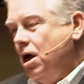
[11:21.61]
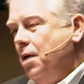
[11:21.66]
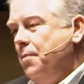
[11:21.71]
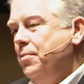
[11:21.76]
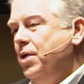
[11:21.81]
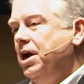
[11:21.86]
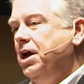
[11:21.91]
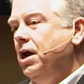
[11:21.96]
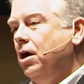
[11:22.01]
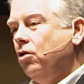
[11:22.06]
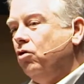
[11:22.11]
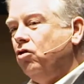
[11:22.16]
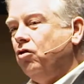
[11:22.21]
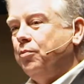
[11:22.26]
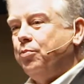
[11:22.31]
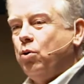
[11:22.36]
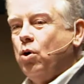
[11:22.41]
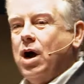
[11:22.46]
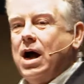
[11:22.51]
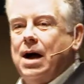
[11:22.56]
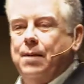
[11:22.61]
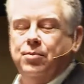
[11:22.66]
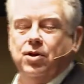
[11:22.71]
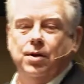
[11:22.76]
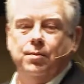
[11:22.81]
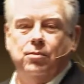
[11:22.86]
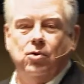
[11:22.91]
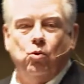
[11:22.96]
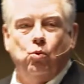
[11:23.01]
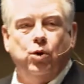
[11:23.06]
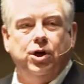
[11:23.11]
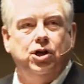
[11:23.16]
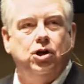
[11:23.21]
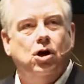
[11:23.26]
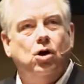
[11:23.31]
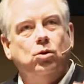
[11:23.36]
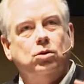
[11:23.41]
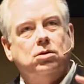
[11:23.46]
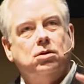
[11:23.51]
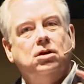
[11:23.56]
But here's the problem. We
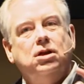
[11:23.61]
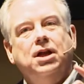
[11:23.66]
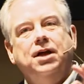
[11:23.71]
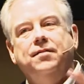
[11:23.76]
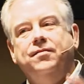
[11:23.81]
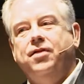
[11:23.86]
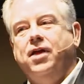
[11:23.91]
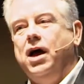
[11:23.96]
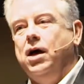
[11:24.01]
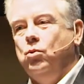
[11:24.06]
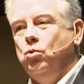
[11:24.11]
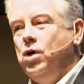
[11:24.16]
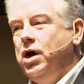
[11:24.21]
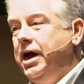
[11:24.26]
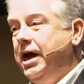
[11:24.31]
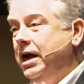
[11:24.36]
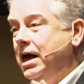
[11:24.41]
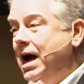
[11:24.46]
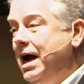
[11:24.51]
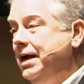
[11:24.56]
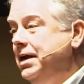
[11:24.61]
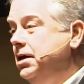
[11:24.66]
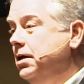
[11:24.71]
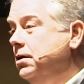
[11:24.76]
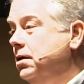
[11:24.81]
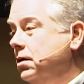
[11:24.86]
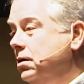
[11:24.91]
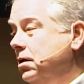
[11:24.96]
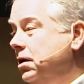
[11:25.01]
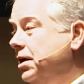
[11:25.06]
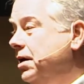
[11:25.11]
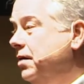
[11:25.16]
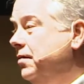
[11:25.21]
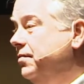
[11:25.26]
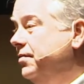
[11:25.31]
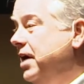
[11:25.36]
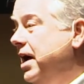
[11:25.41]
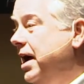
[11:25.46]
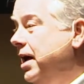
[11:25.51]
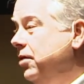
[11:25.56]
don't live that way, and I didn't
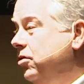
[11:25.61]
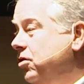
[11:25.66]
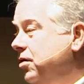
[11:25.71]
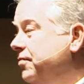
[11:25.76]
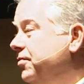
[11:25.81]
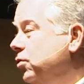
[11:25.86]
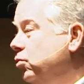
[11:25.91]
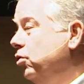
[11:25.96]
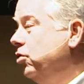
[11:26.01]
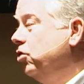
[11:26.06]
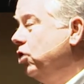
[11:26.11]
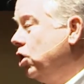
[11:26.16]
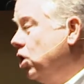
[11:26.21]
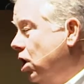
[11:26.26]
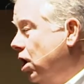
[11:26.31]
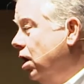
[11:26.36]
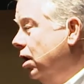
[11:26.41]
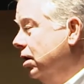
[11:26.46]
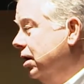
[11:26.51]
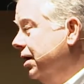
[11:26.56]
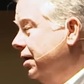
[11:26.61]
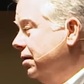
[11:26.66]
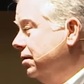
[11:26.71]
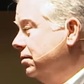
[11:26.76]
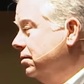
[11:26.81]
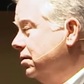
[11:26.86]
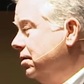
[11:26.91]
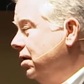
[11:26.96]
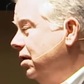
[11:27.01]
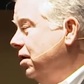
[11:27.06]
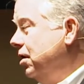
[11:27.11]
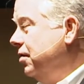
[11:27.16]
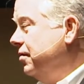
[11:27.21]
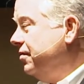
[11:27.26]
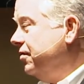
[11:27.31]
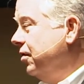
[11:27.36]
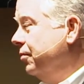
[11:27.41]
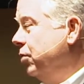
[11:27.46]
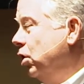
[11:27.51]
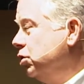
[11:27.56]
live as if it was a calling
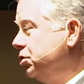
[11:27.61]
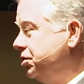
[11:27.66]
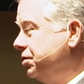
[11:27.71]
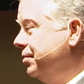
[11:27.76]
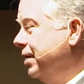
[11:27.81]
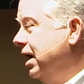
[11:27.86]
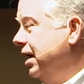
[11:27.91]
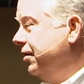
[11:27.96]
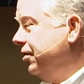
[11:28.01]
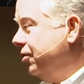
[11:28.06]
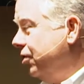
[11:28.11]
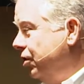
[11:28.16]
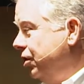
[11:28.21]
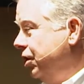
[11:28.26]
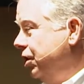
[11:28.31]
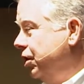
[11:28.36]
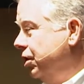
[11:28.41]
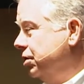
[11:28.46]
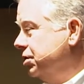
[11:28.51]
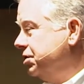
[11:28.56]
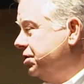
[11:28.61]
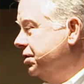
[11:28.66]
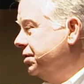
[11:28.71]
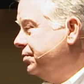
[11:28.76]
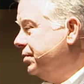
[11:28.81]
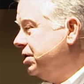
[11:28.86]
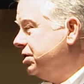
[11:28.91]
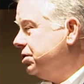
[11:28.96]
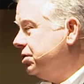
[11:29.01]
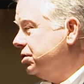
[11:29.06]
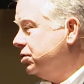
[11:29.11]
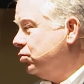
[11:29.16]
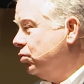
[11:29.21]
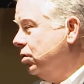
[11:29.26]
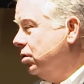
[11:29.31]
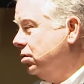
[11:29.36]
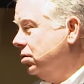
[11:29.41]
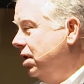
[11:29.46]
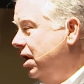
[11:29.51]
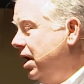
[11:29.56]
for most of my 30 years in the business
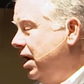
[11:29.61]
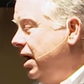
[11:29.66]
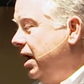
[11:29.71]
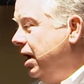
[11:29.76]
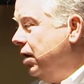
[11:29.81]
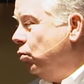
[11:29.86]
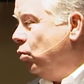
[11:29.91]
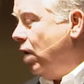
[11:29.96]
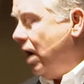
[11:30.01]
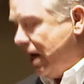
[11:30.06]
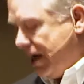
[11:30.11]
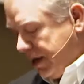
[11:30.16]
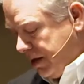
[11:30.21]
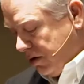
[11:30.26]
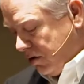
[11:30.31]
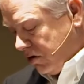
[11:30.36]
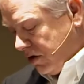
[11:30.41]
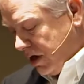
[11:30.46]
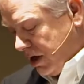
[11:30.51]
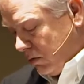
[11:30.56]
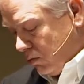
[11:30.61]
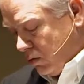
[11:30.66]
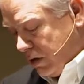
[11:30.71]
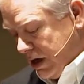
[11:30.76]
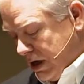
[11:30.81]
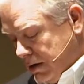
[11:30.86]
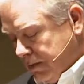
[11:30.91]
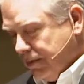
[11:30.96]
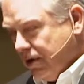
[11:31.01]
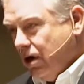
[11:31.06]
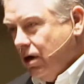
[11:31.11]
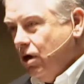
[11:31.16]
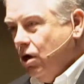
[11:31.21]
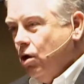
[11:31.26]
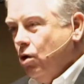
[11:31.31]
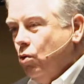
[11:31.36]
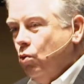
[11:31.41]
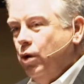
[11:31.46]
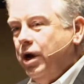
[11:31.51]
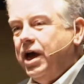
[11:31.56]
world. And why is that? Well,
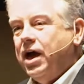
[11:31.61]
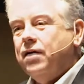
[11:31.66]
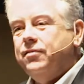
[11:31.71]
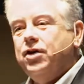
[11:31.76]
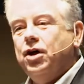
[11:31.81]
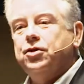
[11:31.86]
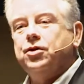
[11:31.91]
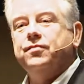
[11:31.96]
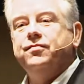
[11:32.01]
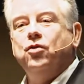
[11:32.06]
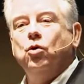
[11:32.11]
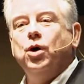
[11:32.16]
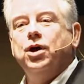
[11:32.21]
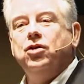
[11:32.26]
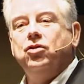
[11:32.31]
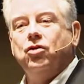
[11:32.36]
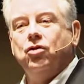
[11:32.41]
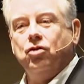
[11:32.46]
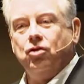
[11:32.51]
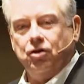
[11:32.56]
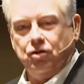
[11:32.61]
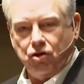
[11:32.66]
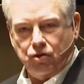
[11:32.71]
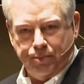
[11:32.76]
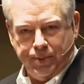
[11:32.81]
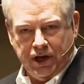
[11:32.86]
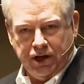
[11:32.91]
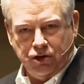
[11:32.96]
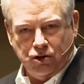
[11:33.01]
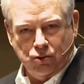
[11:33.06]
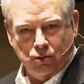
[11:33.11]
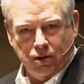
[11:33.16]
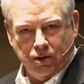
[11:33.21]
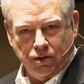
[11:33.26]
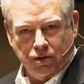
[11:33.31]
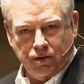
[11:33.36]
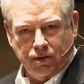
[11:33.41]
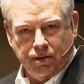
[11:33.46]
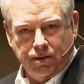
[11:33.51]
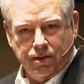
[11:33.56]
we have other voices that speak to
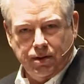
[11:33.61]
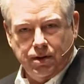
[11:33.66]
us.